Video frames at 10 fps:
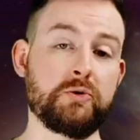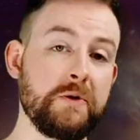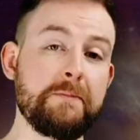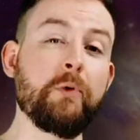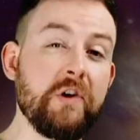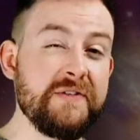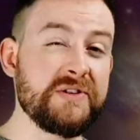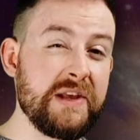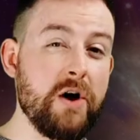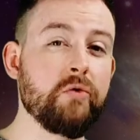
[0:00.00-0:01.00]
which we
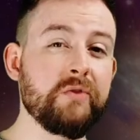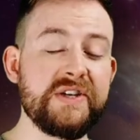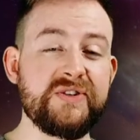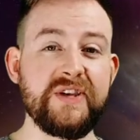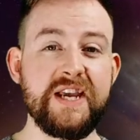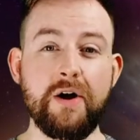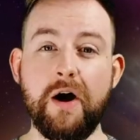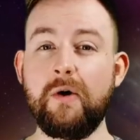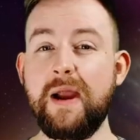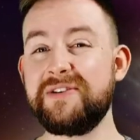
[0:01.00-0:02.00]
previously only seen
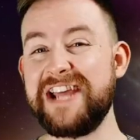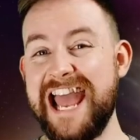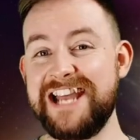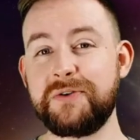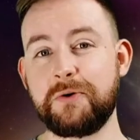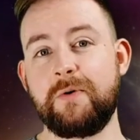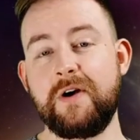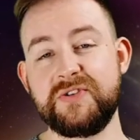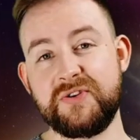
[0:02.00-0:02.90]
around Enterprise,